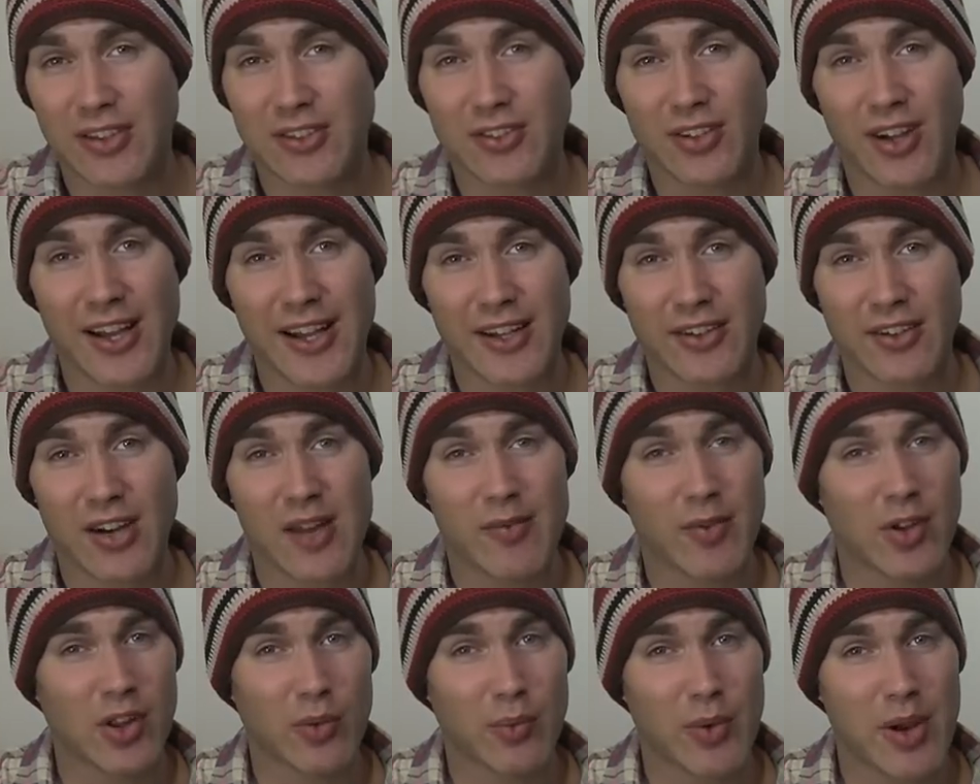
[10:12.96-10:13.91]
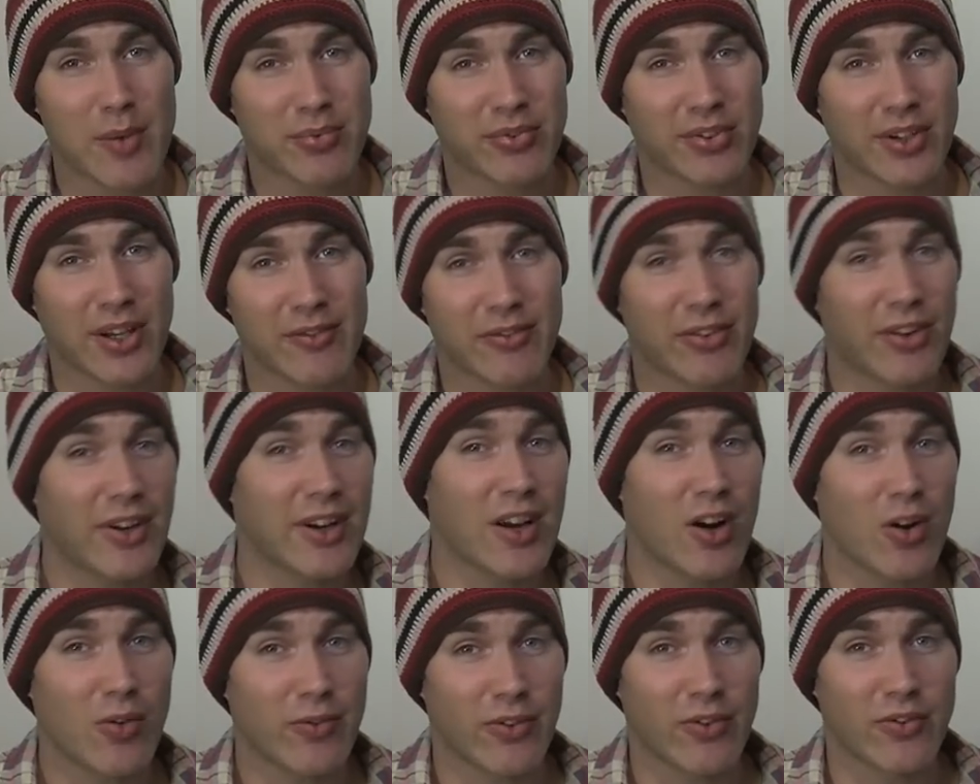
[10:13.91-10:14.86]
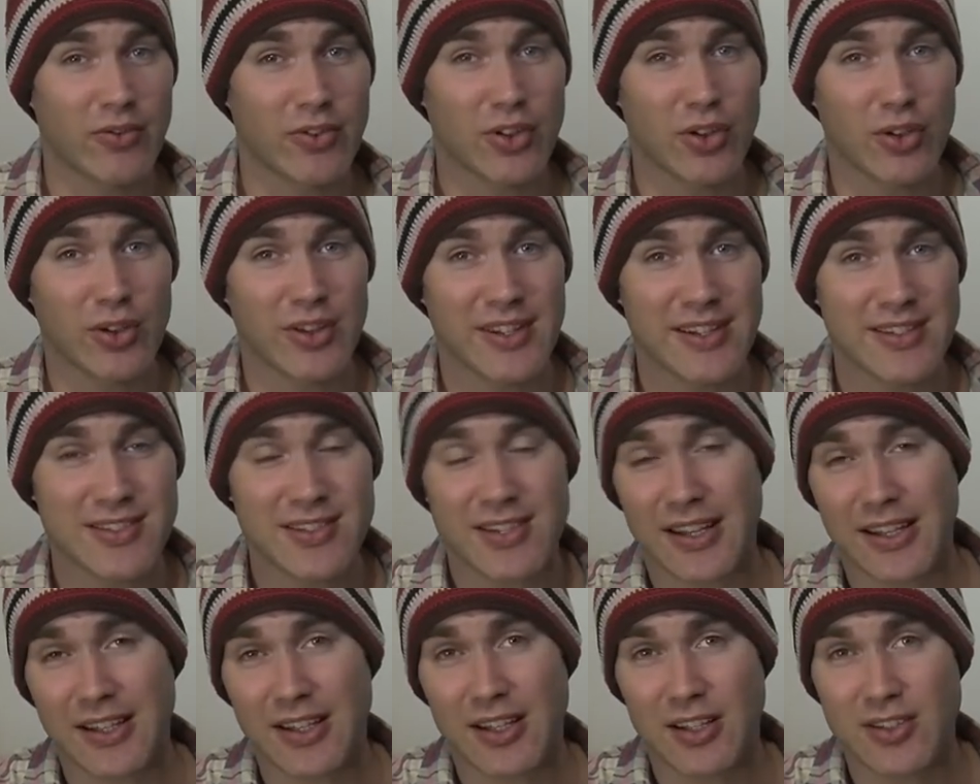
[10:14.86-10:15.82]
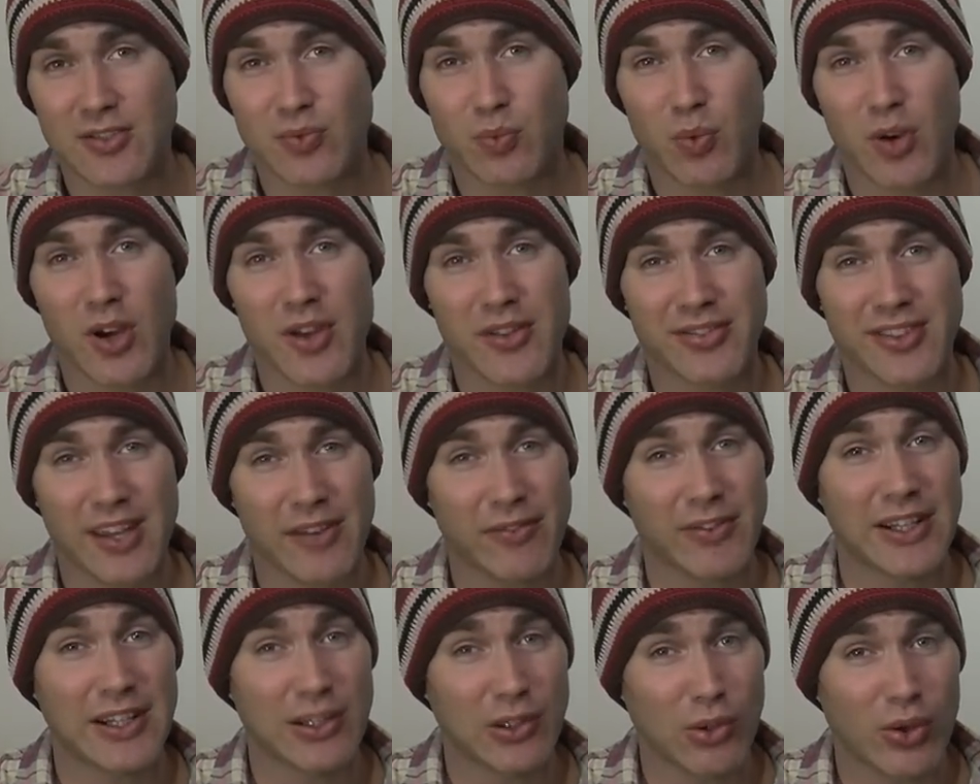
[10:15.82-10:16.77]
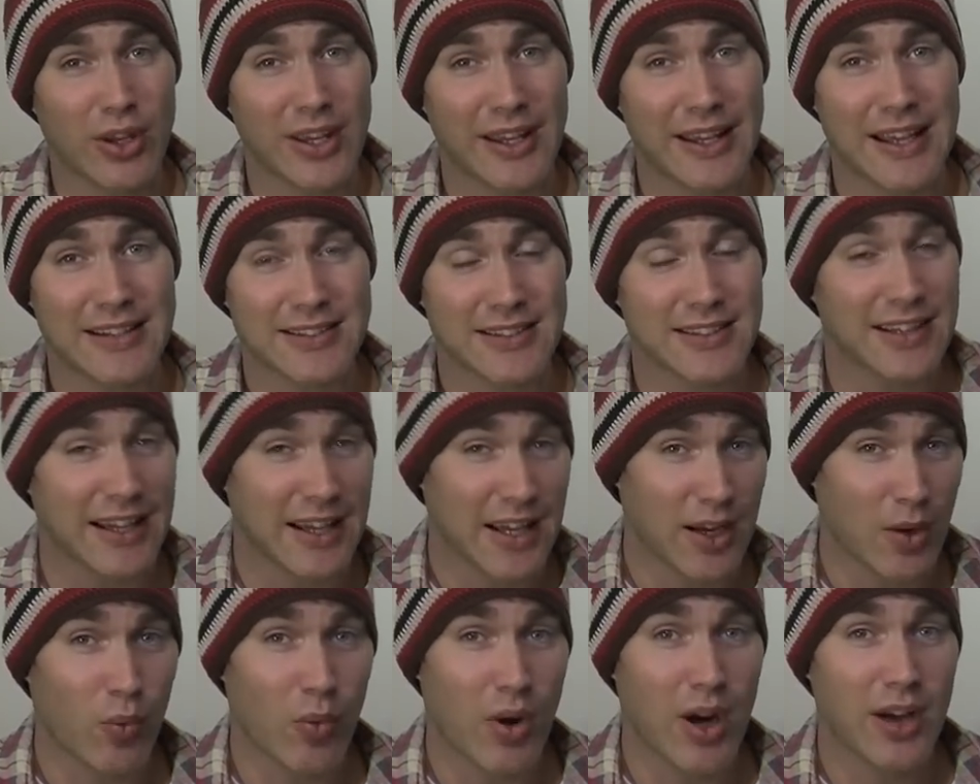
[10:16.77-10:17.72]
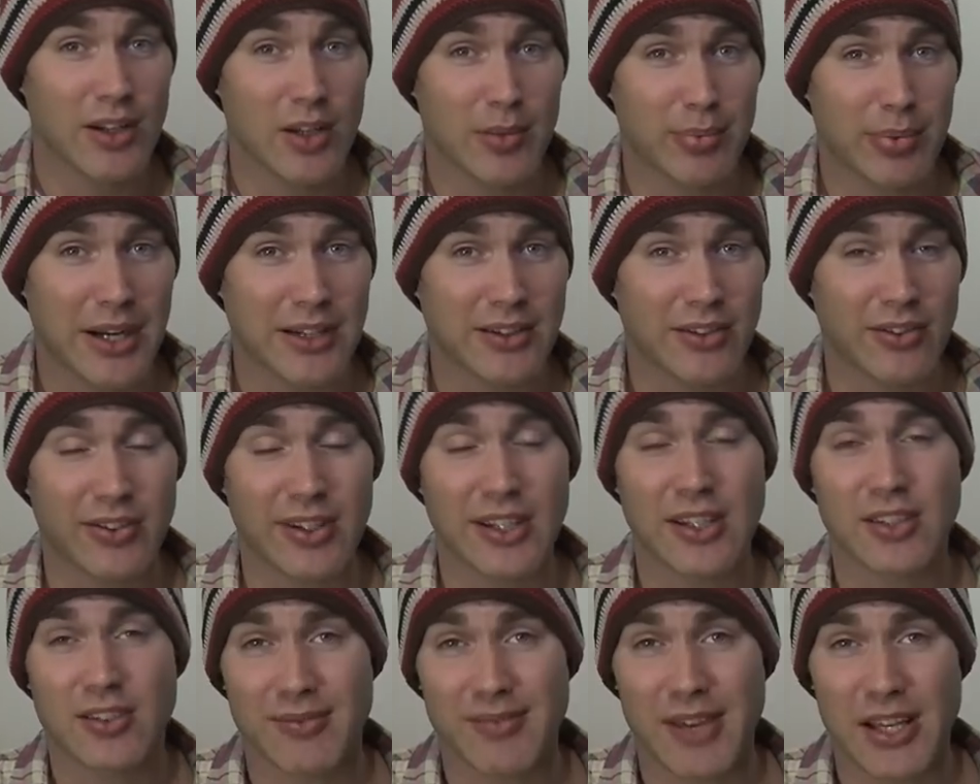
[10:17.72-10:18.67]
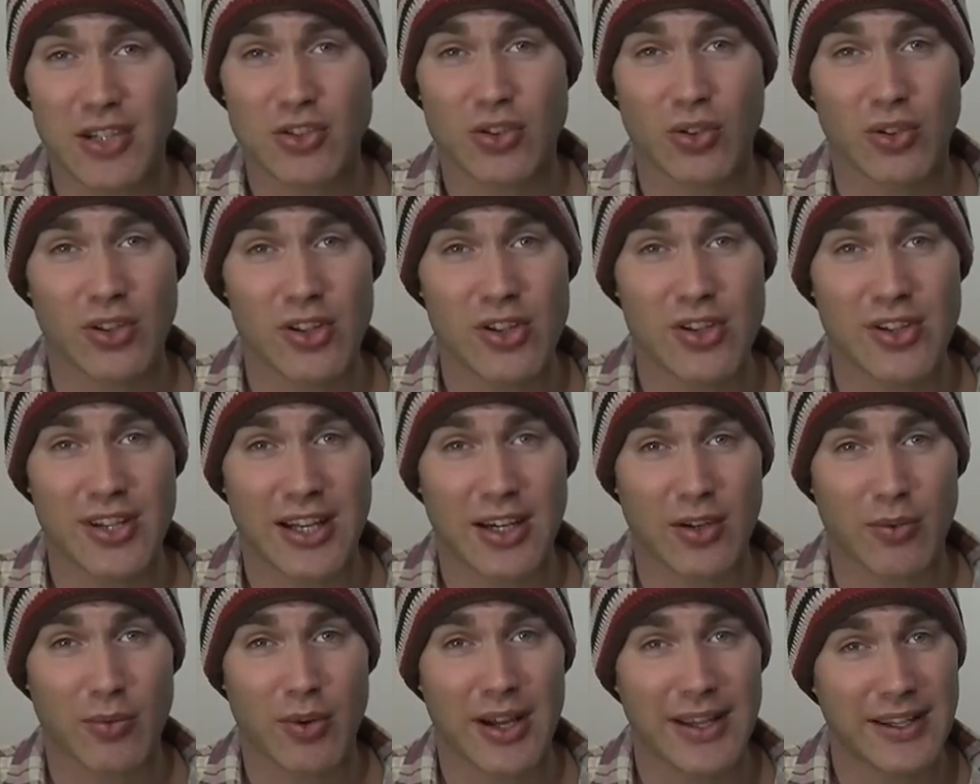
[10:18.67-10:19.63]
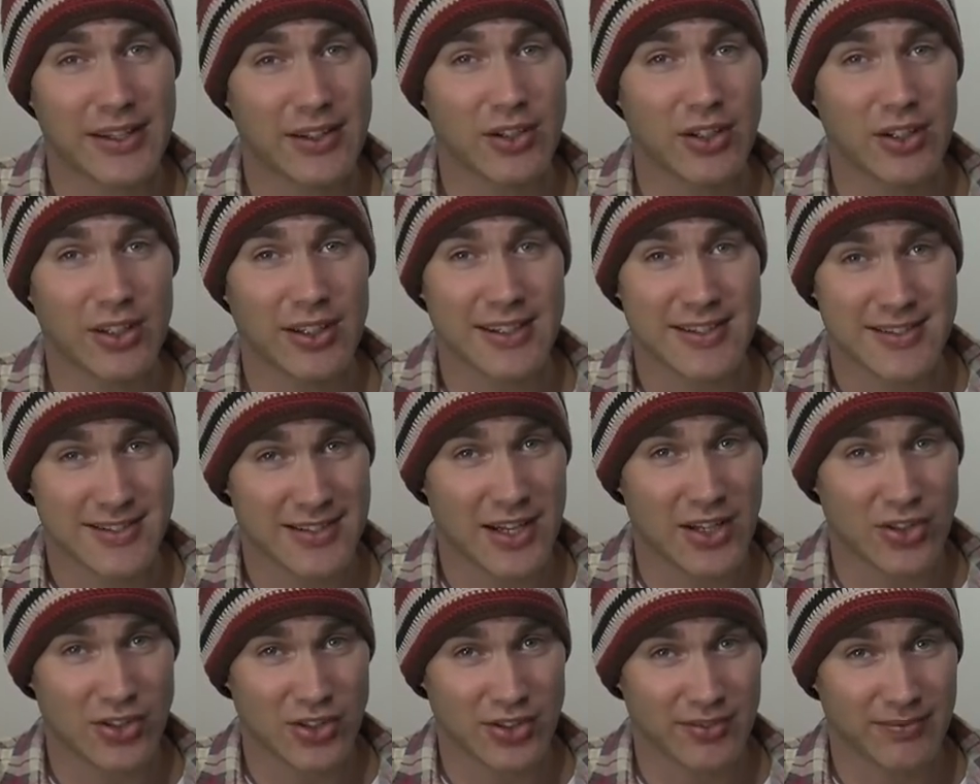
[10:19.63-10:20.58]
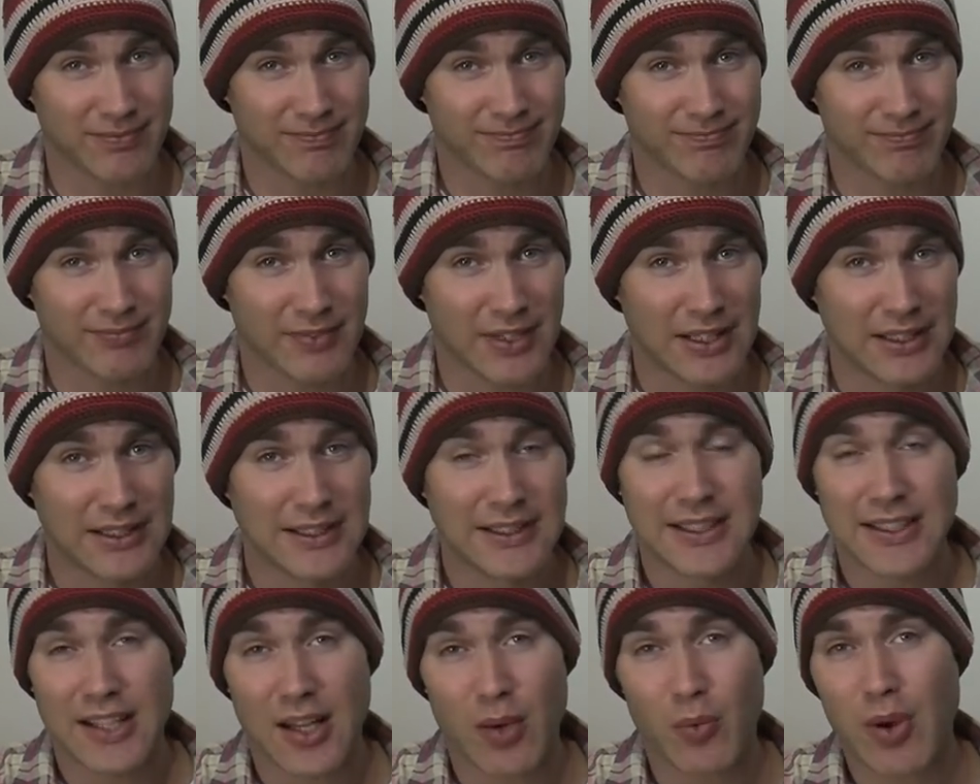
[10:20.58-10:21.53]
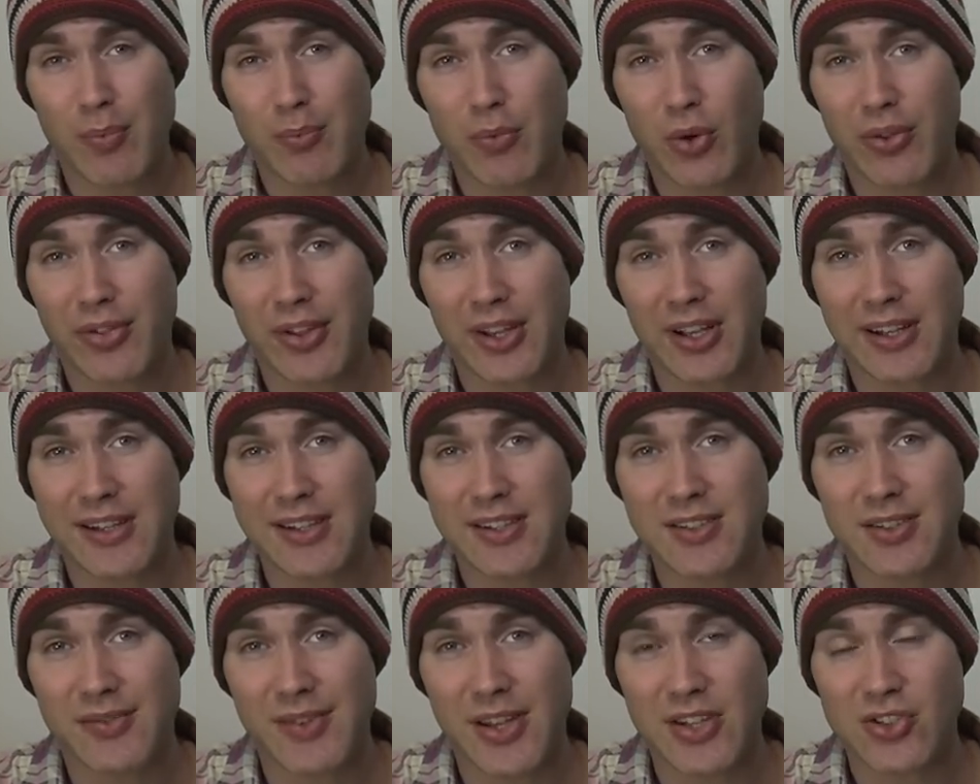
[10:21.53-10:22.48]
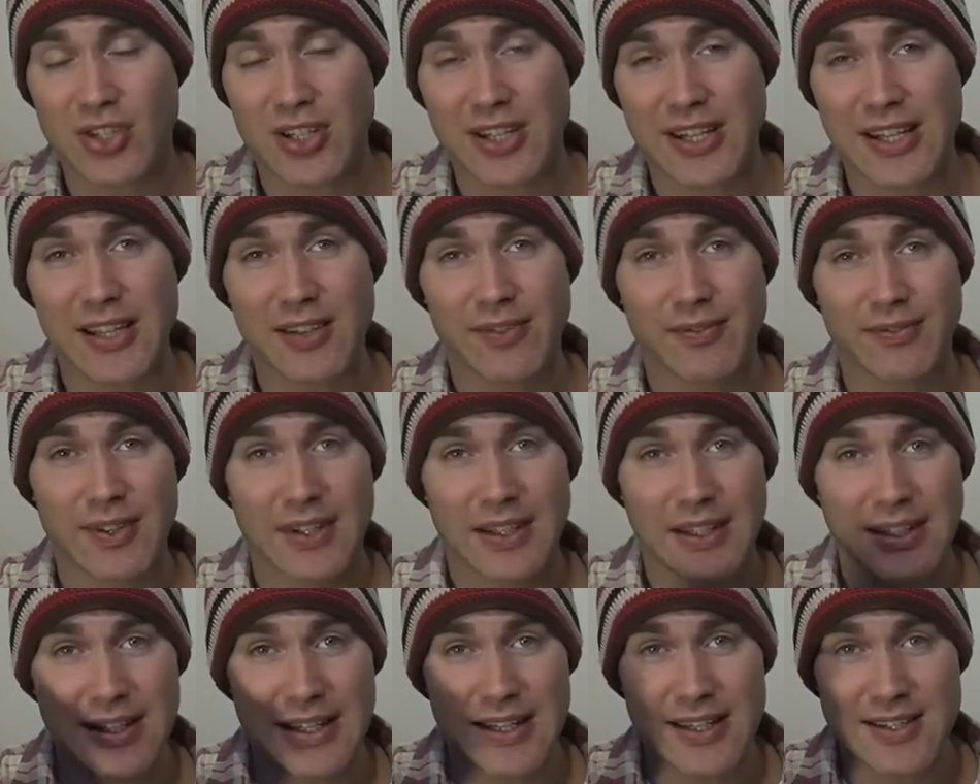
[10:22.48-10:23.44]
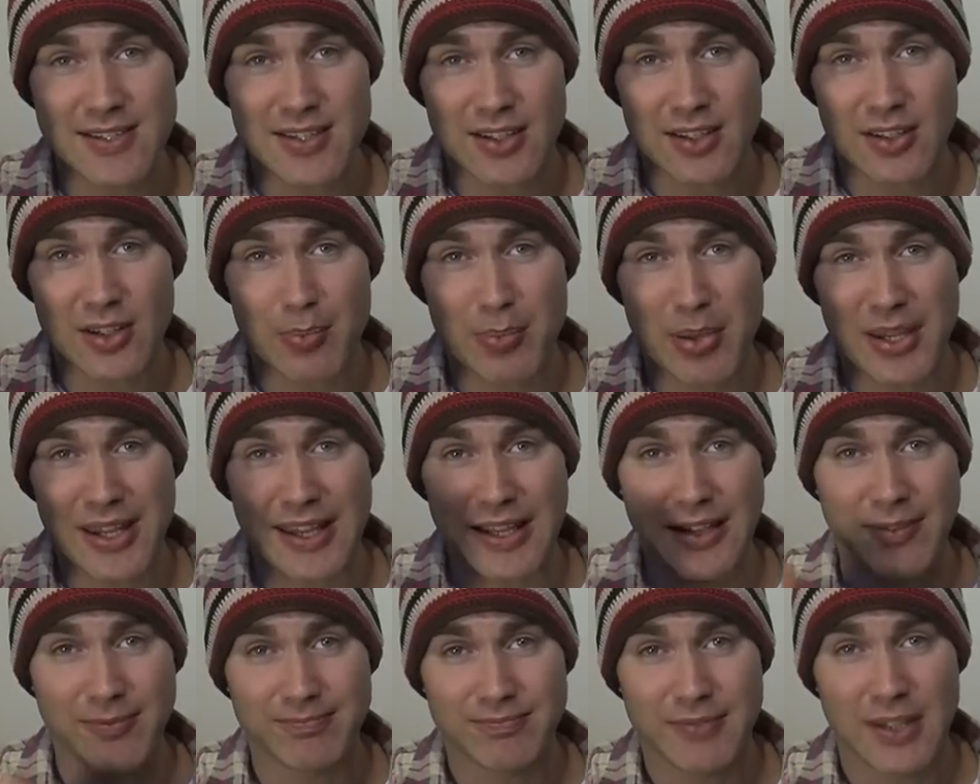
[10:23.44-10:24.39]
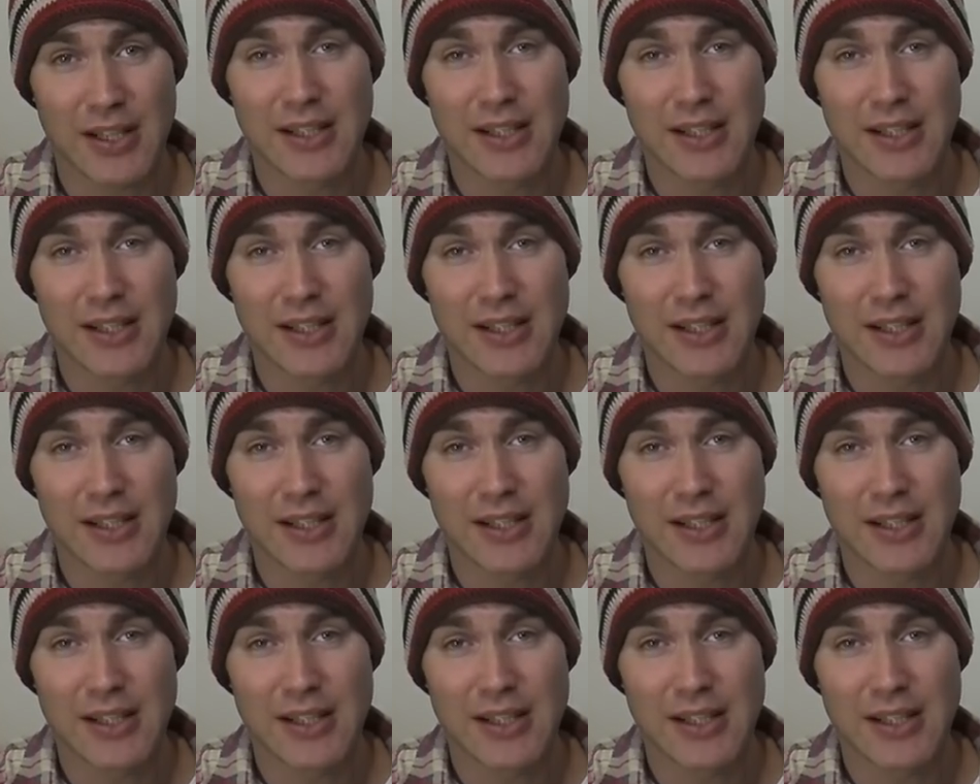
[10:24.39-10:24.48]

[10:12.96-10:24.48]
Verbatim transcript: the diagram on the website very helpful for doing this and it's worth definitely looking at it while you're practicing it to make sure that you get it right in the early stages. Now one more thing I need to mention here is the picking.